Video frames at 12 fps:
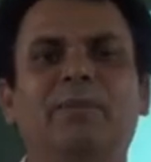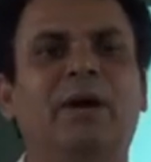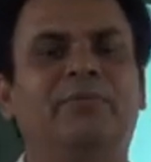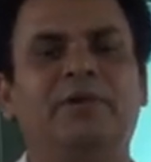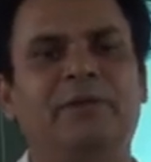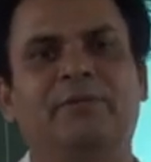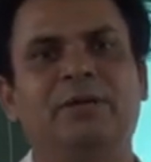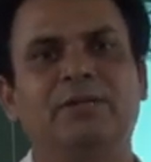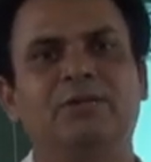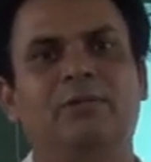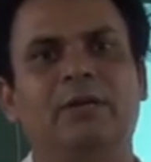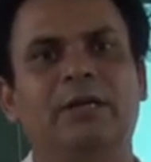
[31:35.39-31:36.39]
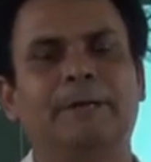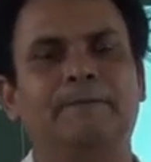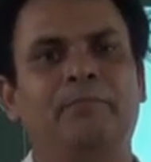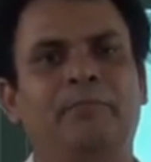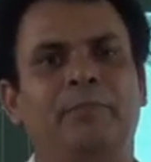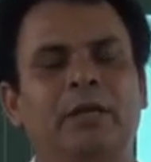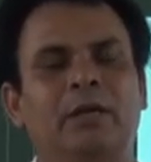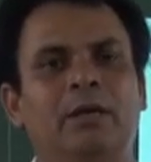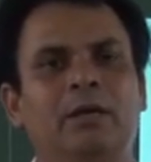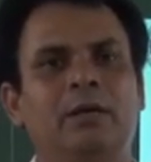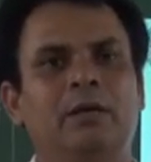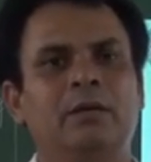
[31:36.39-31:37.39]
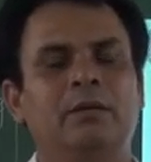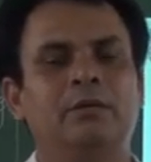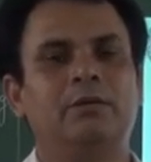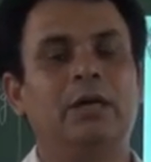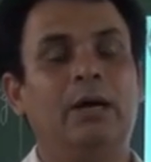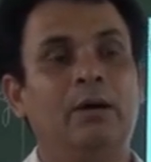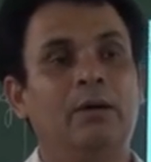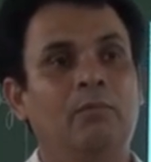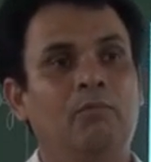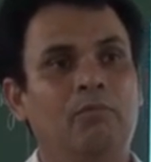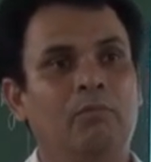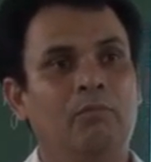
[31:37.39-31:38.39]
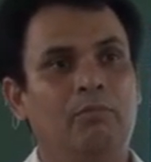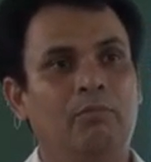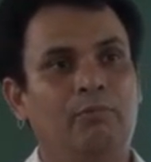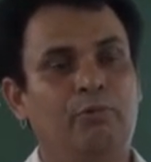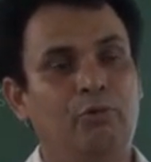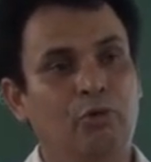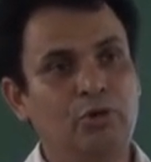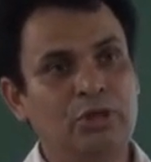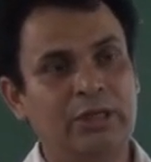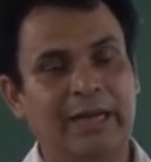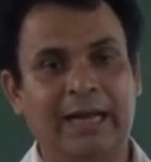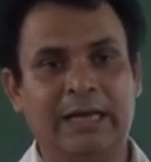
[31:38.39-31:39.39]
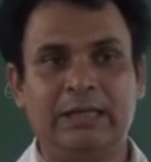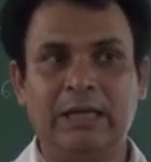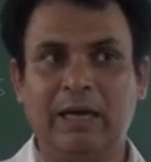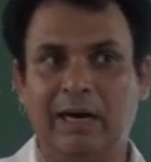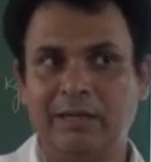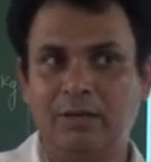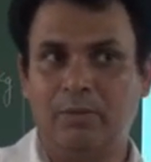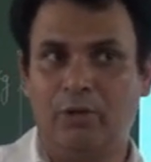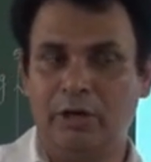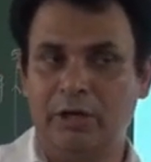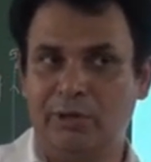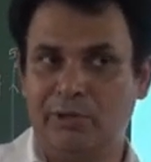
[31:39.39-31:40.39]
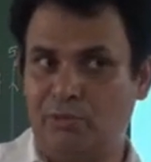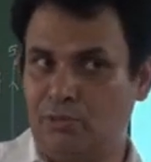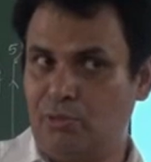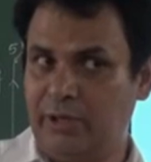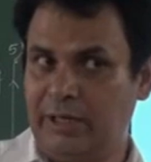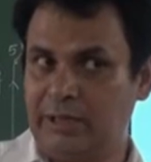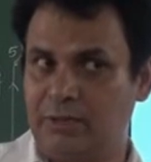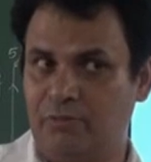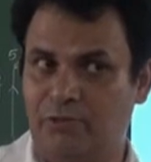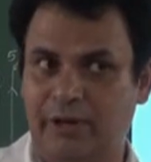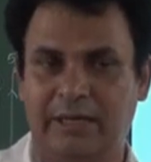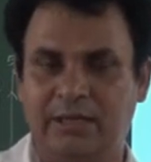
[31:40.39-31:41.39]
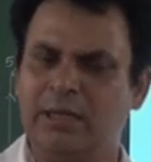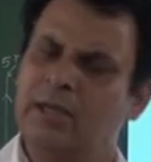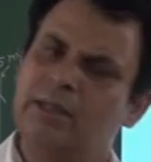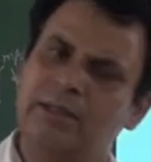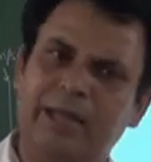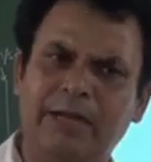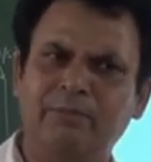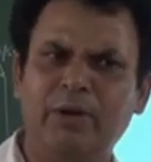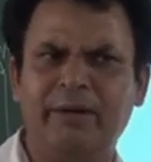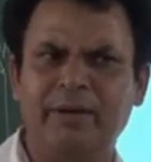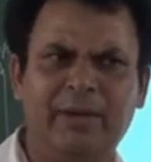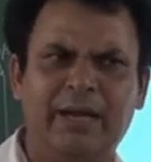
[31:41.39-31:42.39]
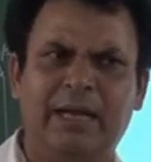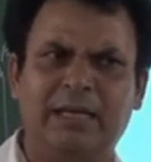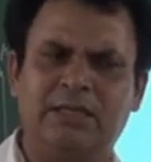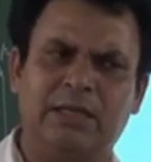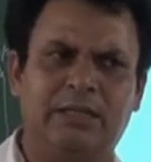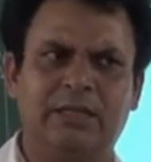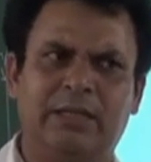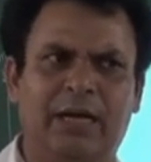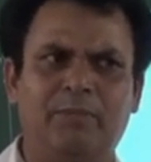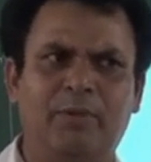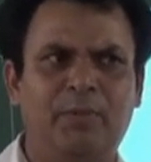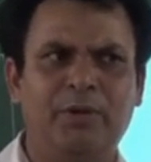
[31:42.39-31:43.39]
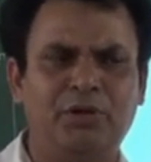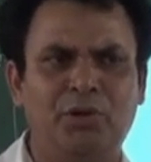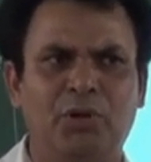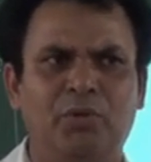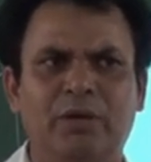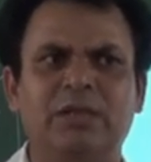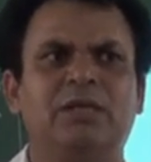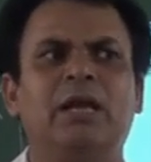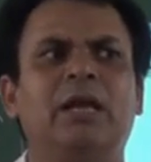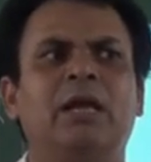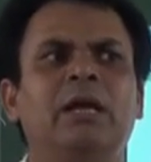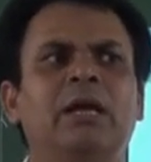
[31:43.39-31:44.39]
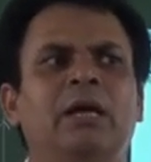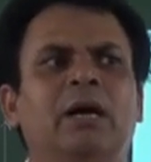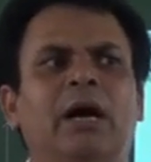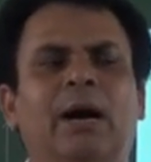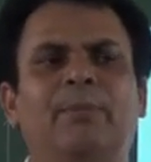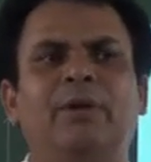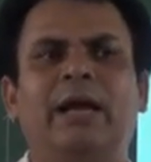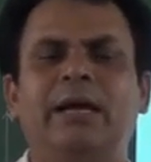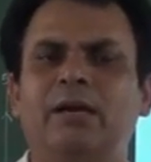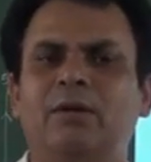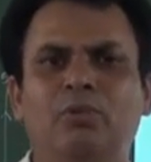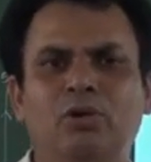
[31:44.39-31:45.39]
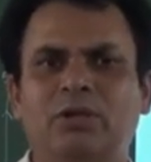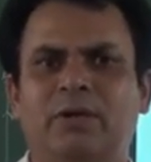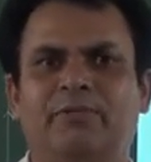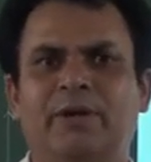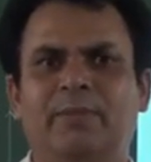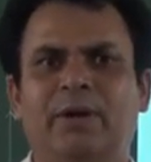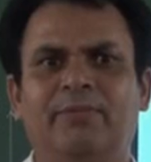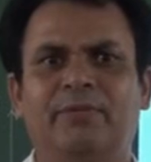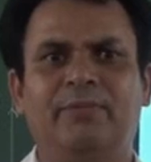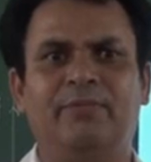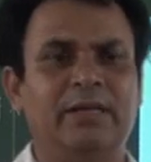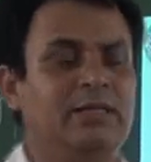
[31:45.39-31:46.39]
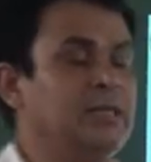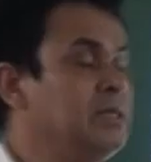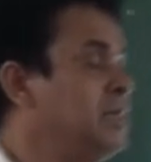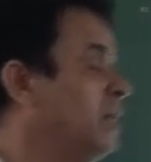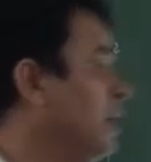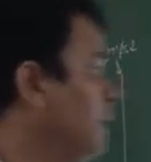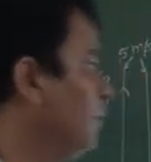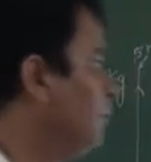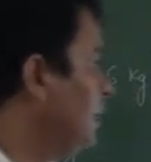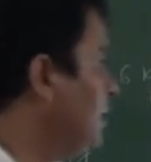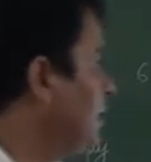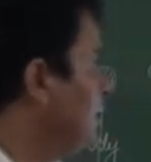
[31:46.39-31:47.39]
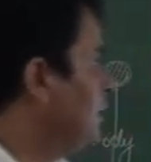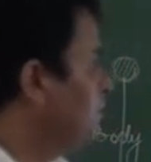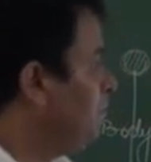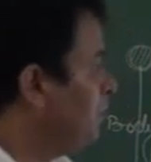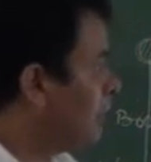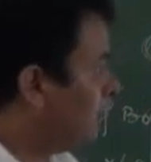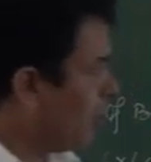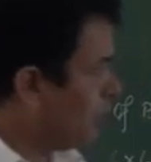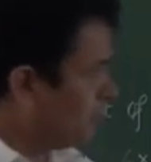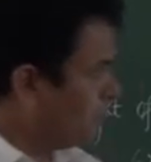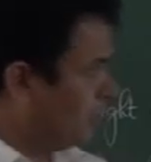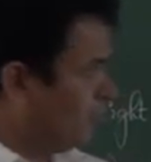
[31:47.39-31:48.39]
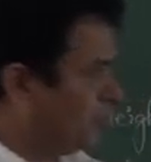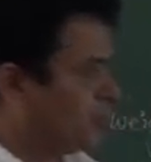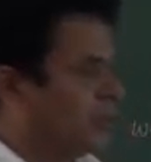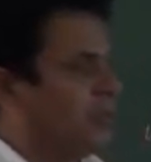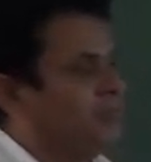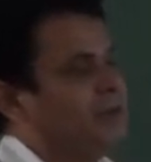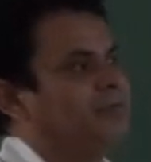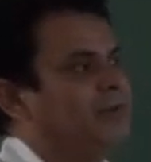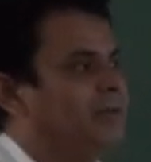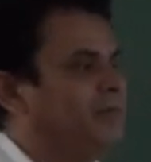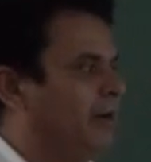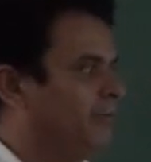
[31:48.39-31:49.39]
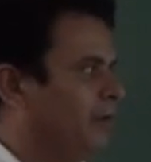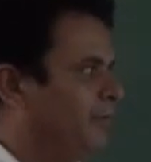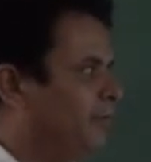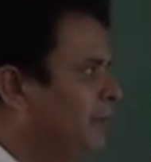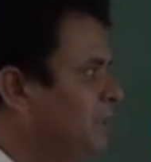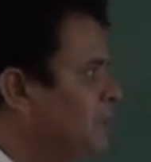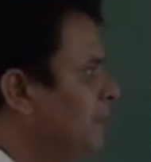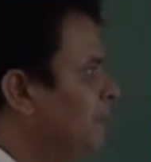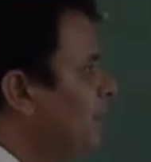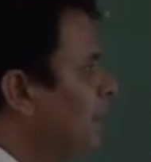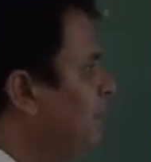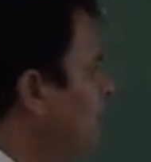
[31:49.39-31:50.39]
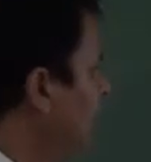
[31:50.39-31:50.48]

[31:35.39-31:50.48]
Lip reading: the frame of reference only. The force acting on the body due to its weight, that will remain as such, that will be universally applied in both the frame of references, but because of the motion of the frame of reference,